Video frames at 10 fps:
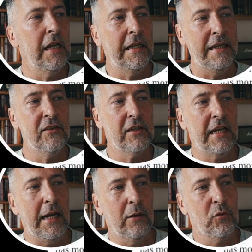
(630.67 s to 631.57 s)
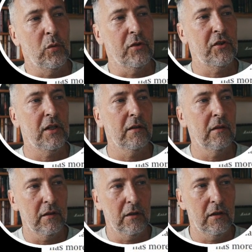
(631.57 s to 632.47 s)
His account was
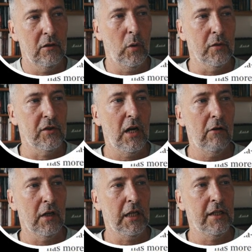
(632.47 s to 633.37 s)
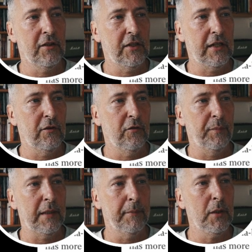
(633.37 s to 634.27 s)
quote, currently in a state of
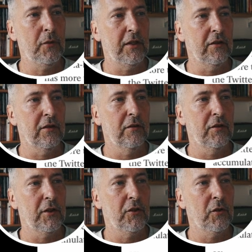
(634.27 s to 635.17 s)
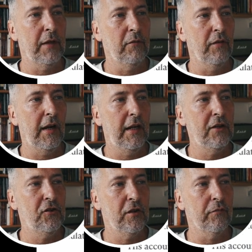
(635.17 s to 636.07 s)
being muted due to a
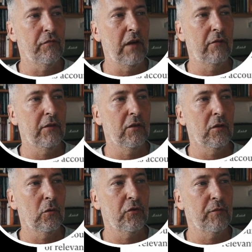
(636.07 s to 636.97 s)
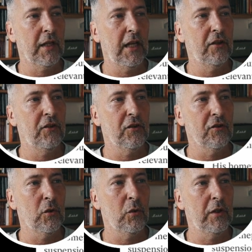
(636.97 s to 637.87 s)
violation of relevant laws and regulations,
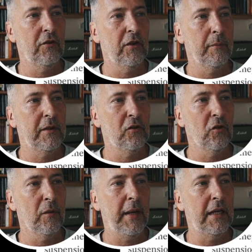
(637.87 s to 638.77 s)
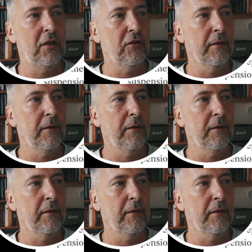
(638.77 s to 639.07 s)
according to the message on the page.